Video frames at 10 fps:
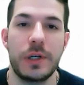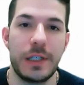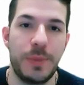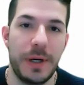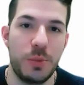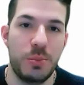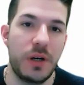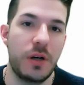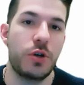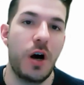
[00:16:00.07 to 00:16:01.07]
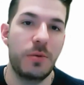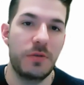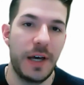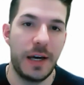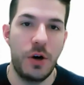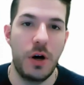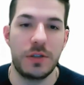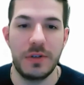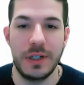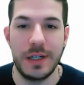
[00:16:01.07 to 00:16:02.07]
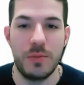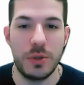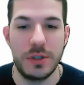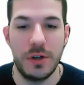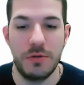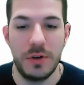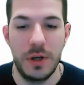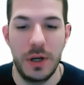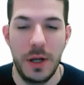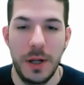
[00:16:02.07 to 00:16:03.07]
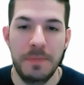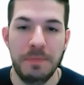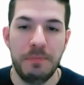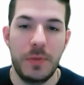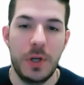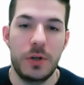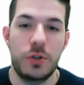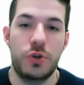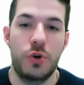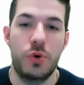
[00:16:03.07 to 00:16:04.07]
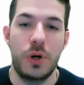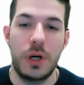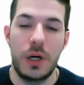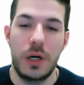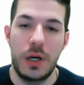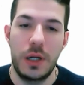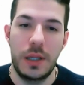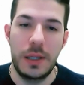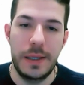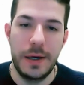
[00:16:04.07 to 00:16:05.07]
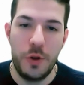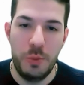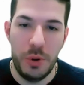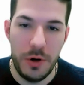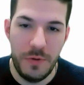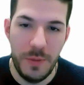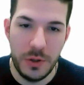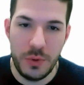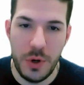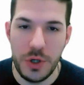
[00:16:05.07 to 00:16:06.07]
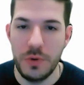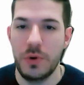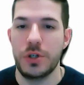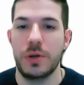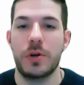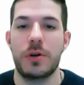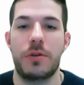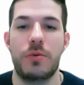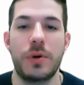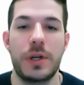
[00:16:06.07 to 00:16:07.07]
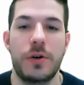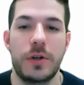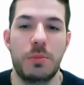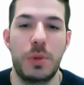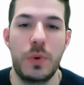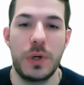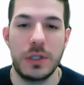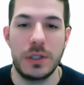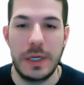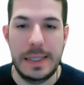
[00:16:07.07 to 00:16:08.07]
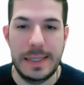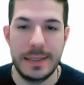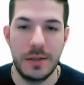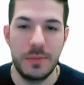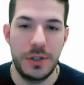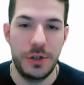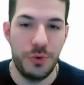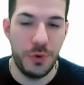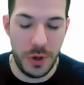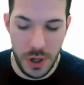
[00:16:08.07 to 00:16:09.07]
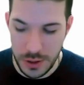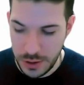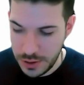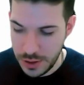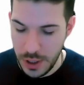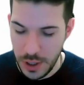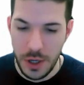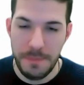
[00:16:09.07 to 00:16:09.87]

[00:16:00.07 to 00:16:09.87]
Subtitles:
you can expect to pay on top of that cost for the labor itself. So the other part of Mel's question, which I'm going to throw in here as a bonus, is the material costs.